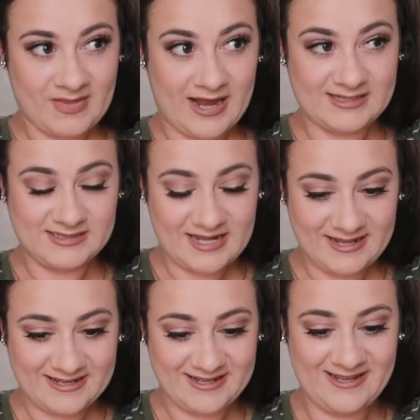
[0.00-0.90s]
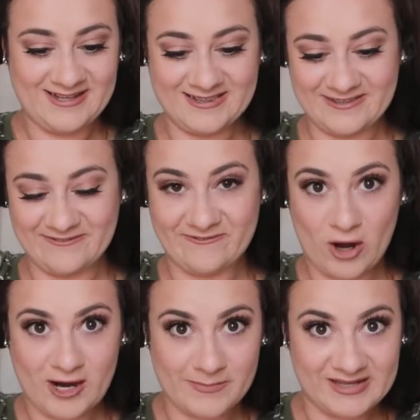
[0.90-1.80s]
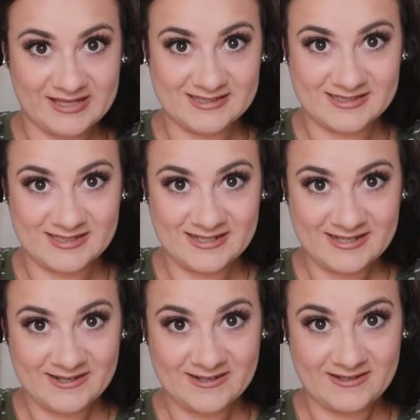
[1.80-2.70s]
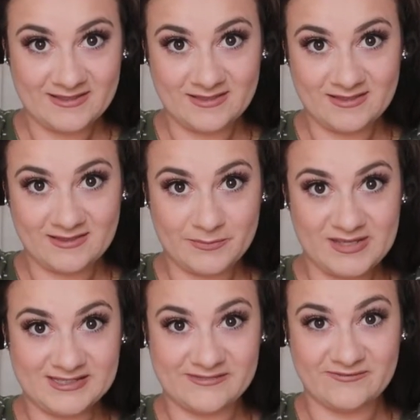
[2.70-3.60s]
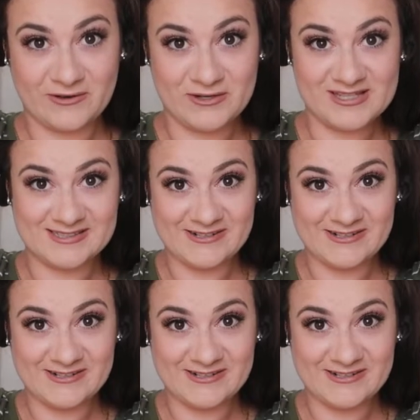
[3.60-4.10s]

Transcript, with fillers: I take the far piece, the piece furthest